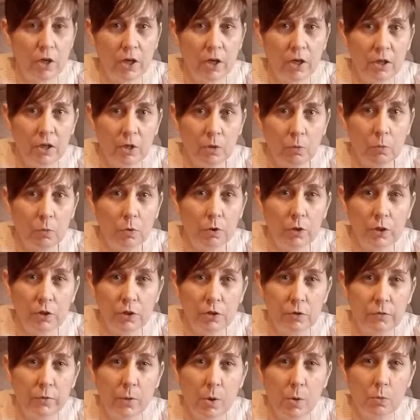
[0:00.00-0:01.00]
year and I won a
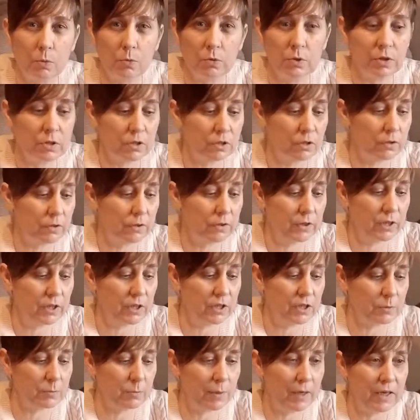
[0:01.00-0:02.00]
DeWalt
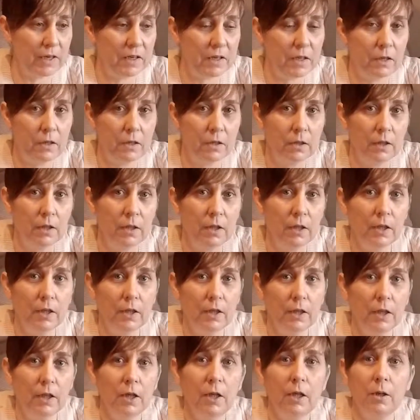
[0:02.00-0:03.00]
fitness planer,
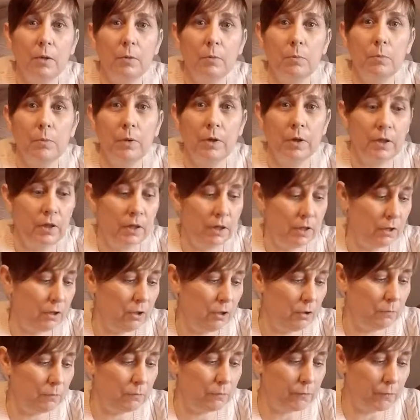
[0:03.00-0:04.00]
but it
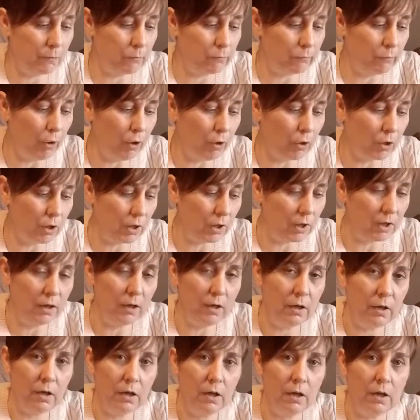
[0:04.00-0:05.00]
come from
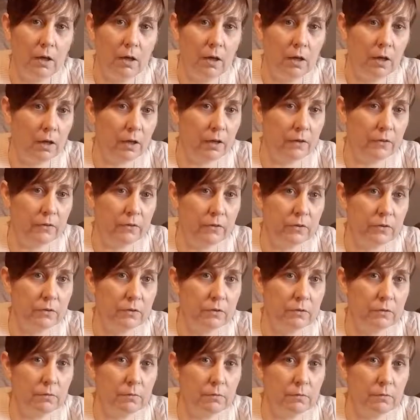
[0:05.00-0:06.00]
Rockler, and
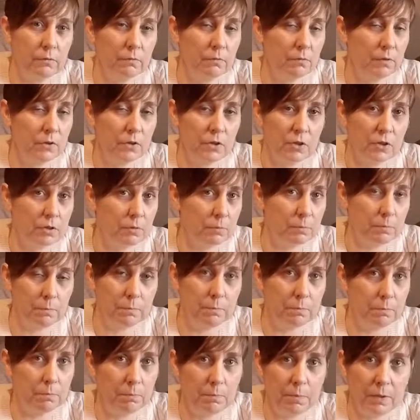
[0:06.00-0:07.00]
which is a
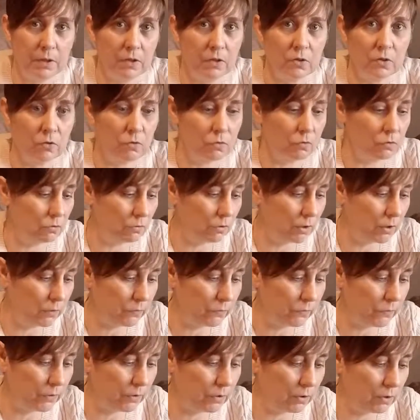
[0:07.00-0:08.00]
big store
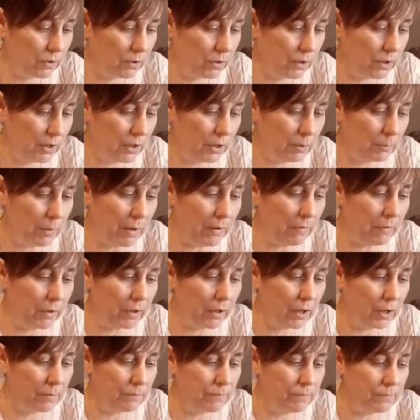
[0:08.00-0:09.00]
over in
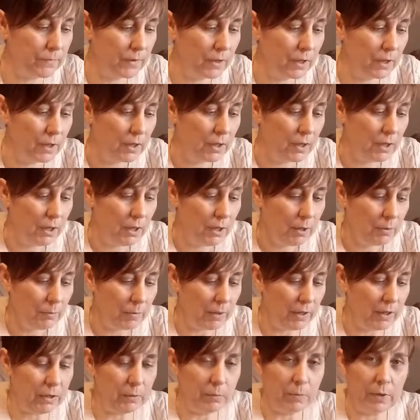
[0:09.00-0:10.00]
America.
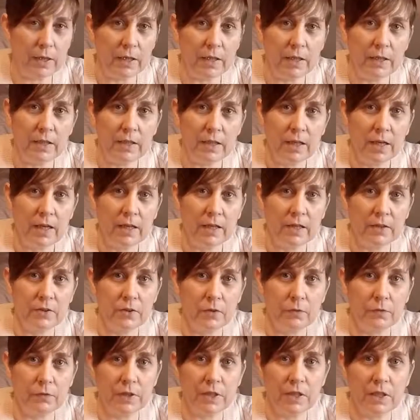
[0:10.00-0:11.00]
But anyway, it
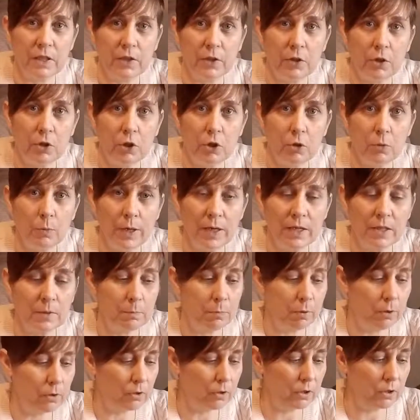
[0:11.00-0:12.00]
has obviously the US
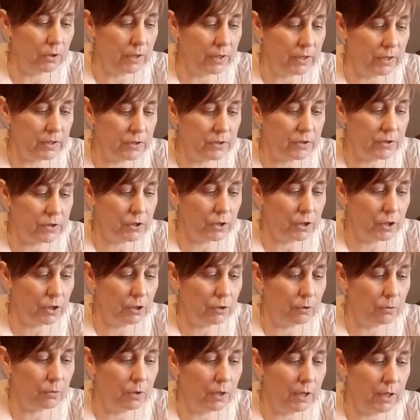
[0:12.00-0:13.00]
plug on it,
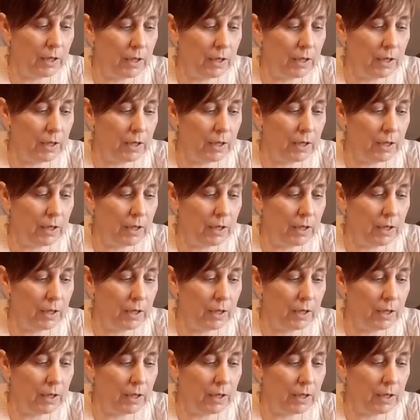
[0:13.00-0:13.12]
so